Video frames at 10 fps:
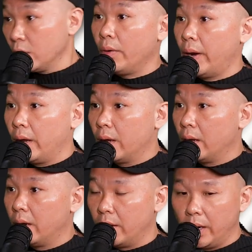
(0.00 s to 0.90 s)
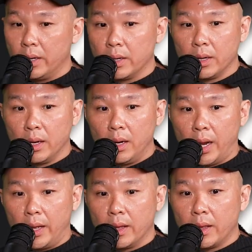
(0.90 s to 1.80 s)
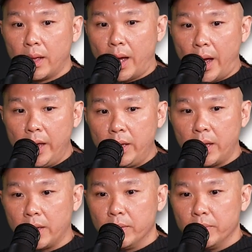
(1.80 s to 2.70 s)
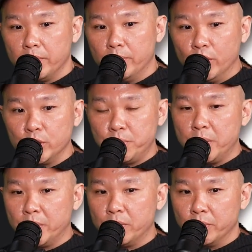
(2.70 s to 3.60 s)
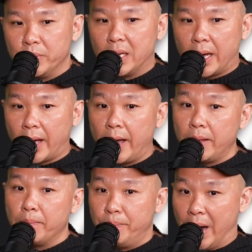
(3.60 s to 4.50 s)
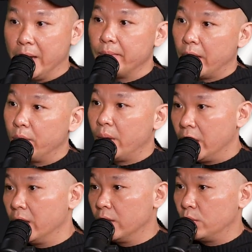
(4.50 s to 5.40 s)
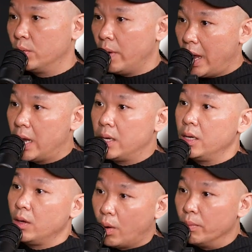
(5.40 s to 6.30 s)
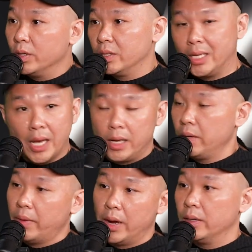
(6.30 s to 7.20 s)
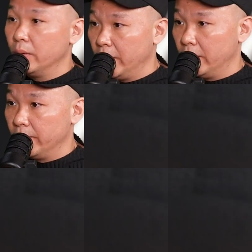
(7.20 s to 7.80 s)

Correct, right? Like, most people will be like, I can buy my way into any community anywhere in the world.